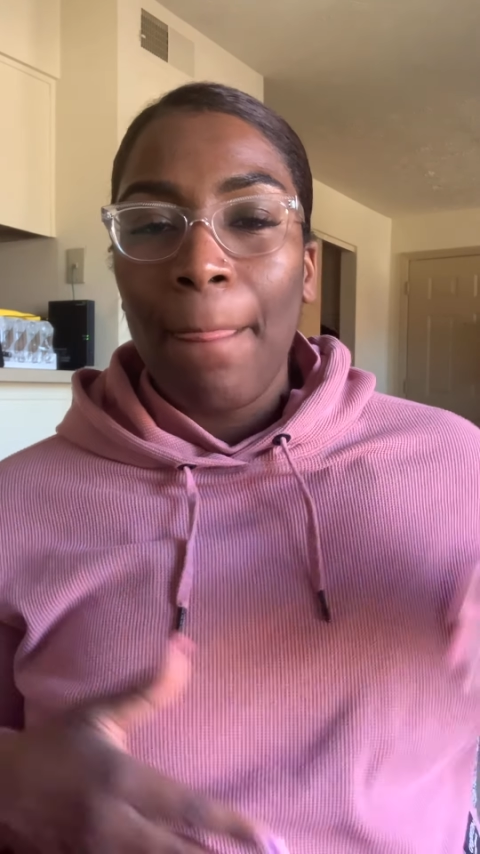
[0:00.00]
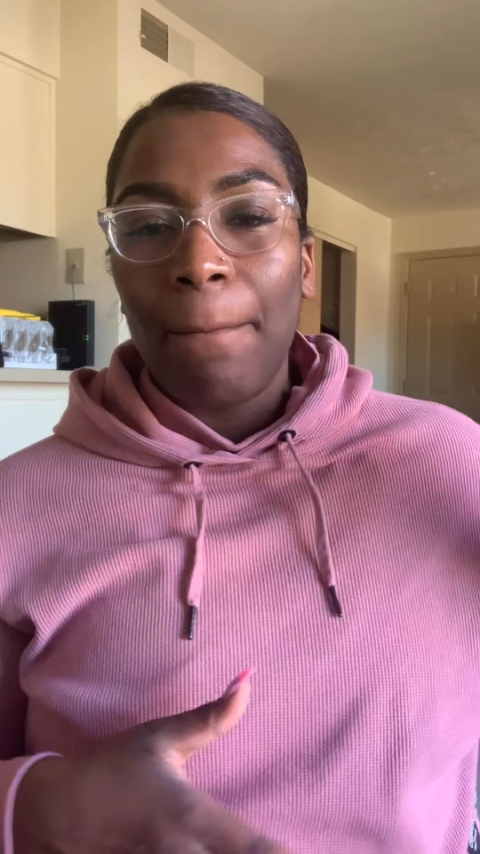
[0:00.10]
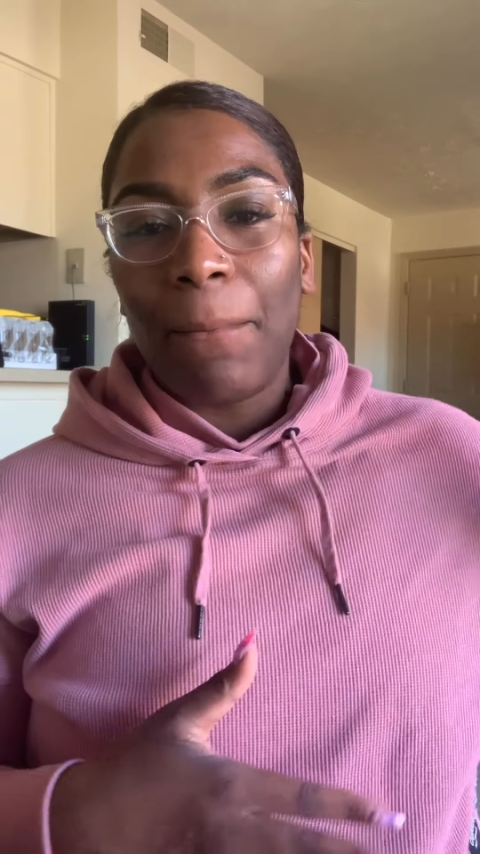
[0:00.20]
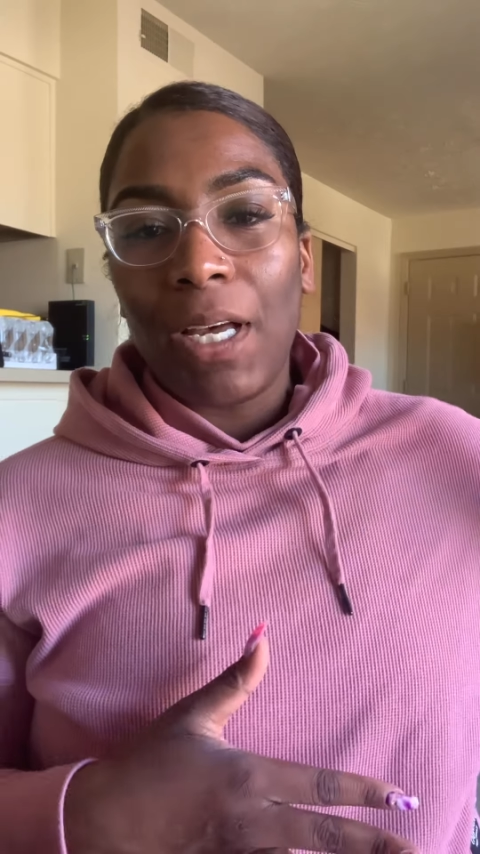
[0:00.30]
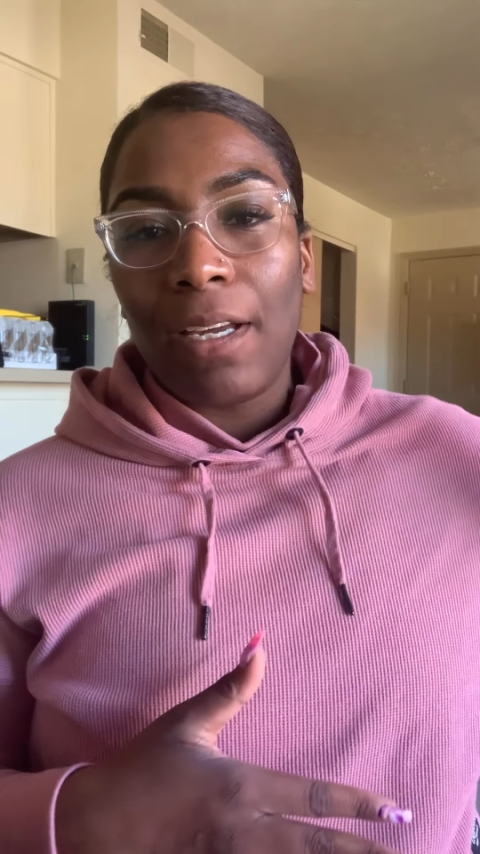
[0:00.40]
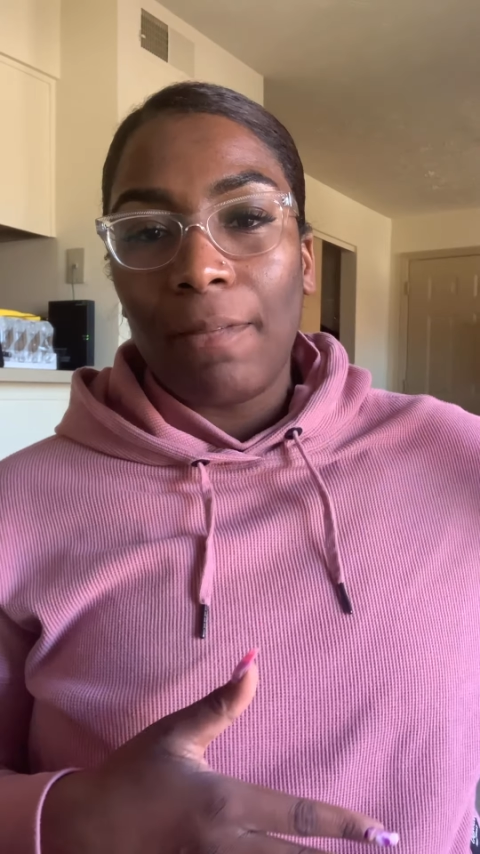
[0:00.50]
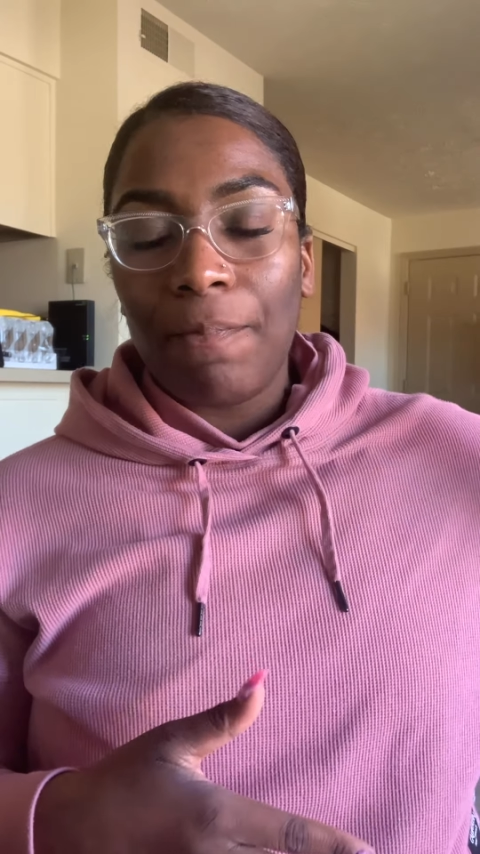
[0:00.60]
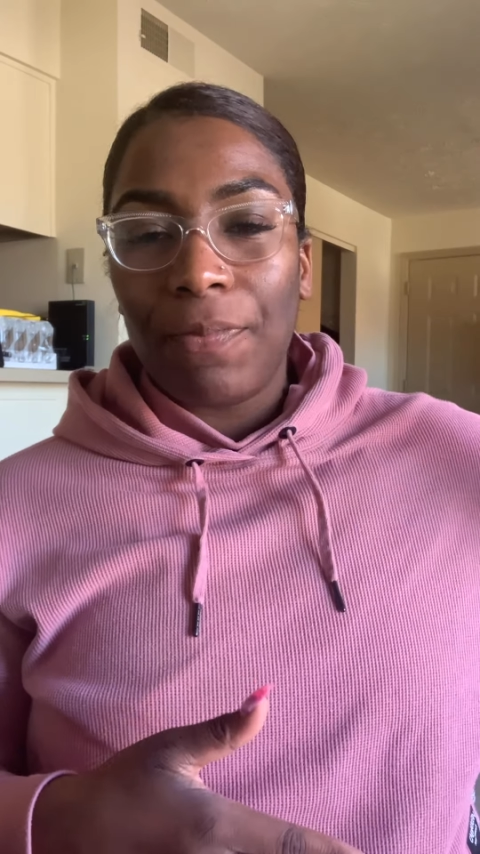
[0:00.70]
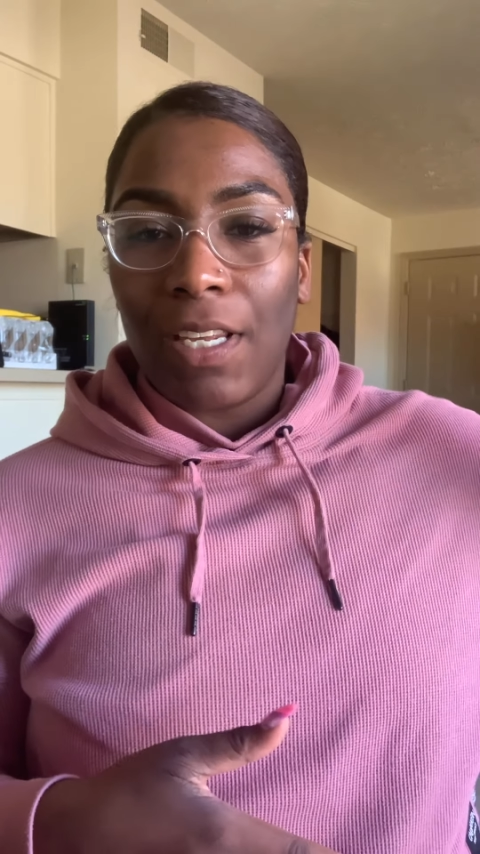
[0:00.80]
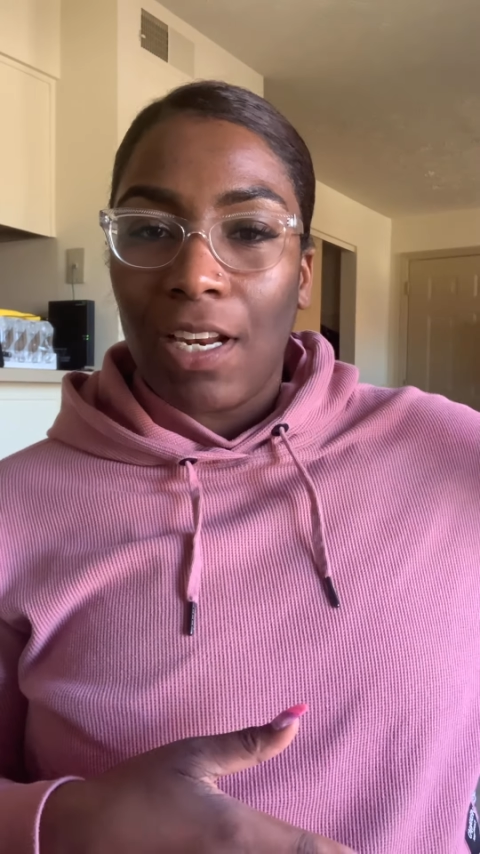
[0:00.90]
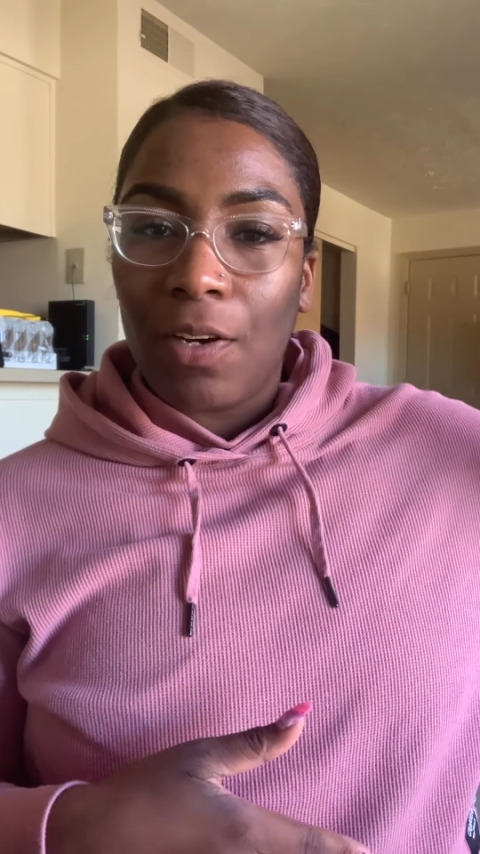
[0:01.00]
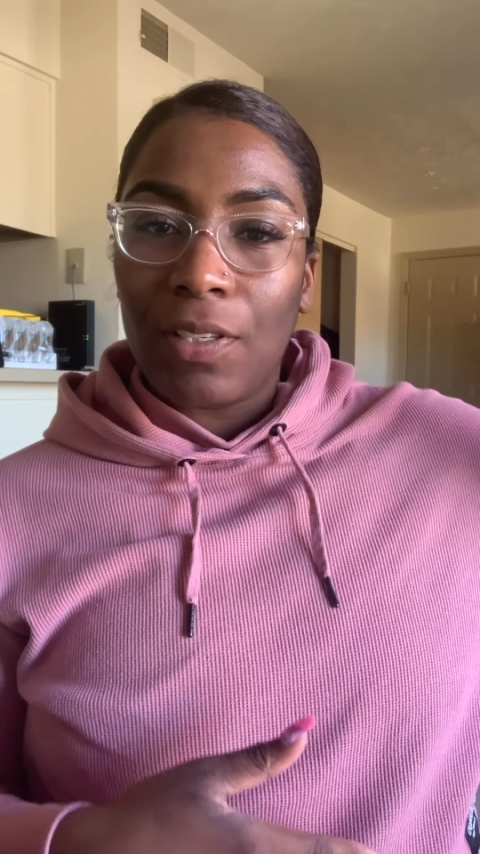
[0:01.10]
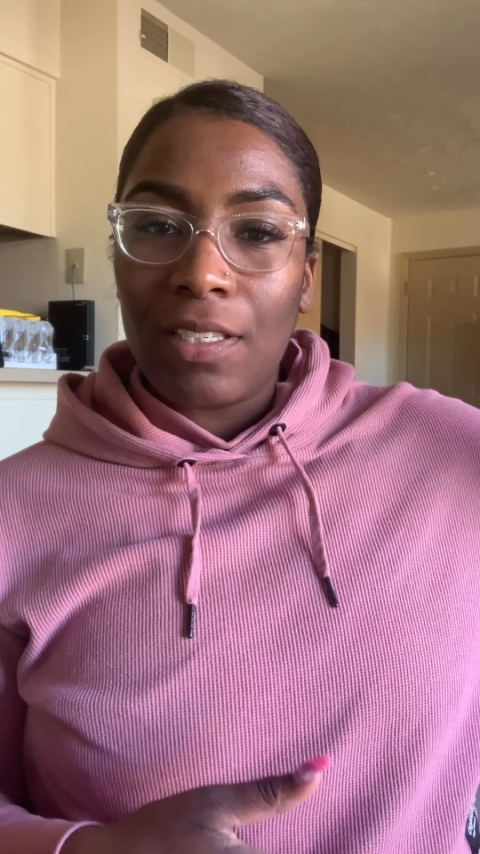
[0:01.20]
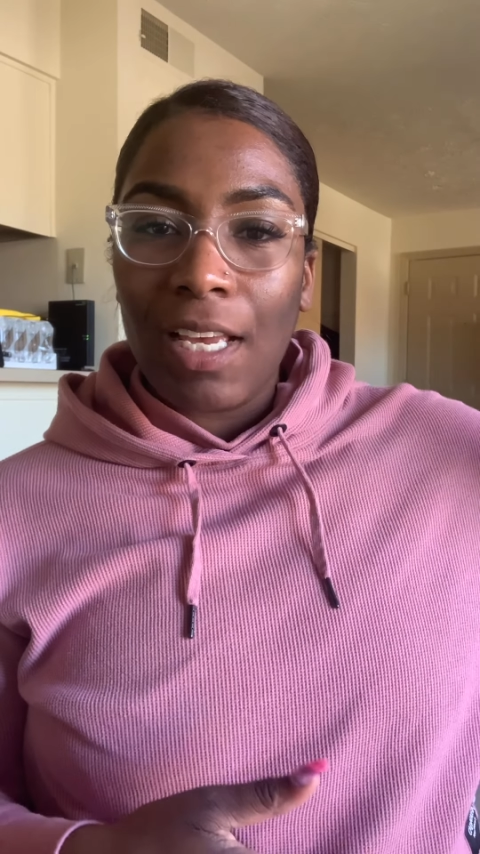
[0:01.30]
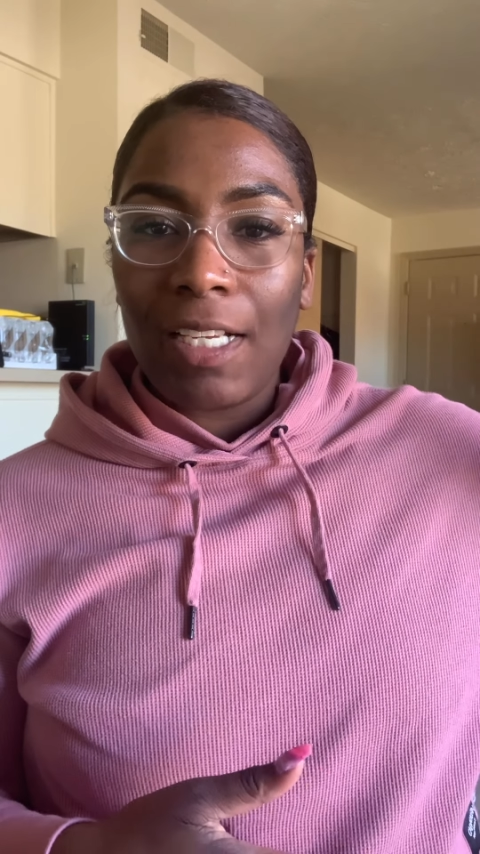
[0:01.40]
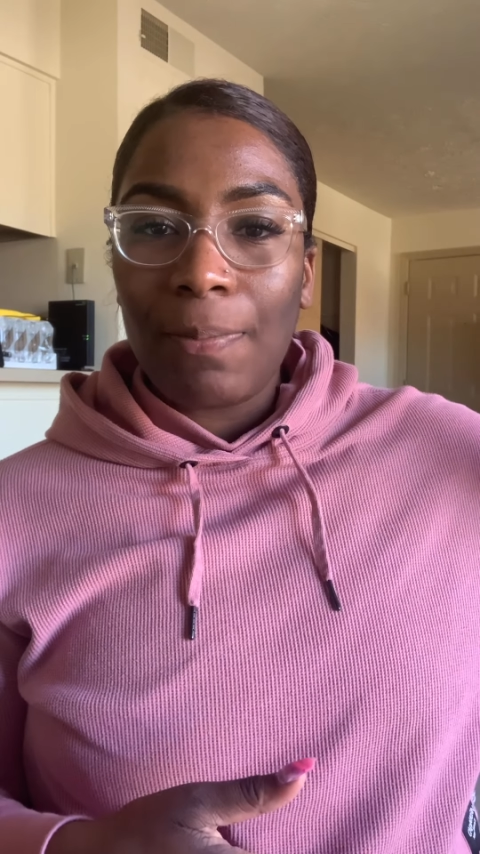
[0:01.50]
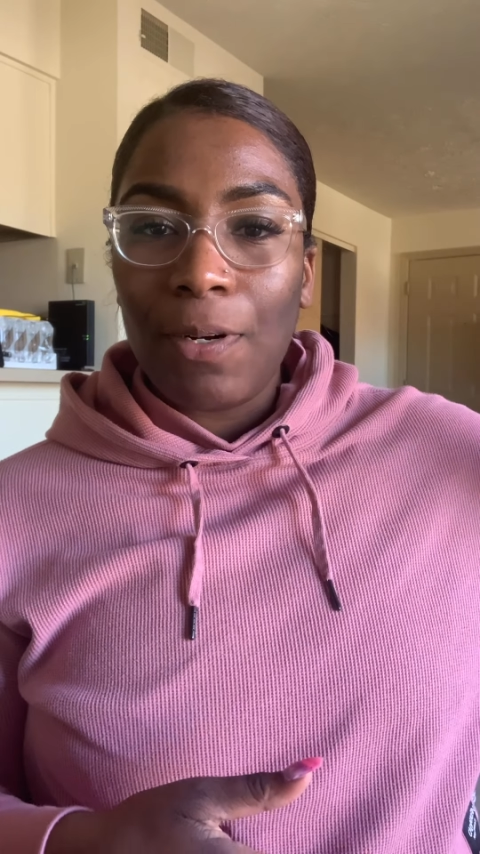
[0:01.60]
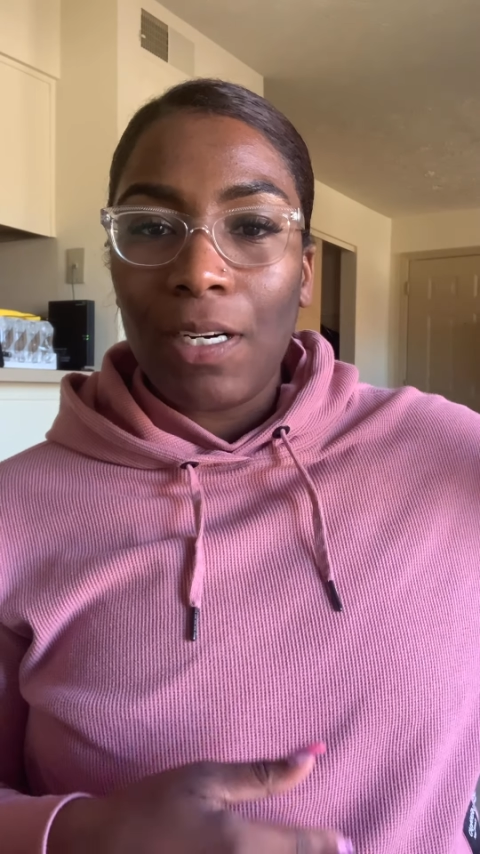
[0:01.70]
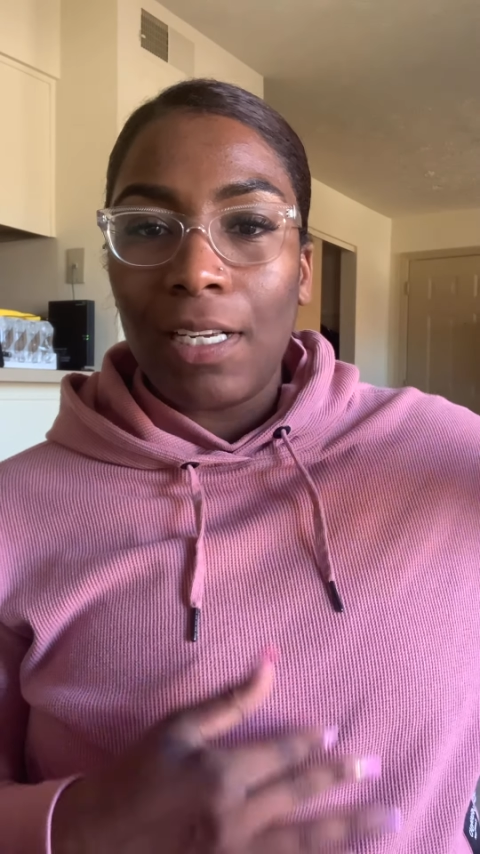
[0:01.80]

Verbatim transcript: but you know, the science part,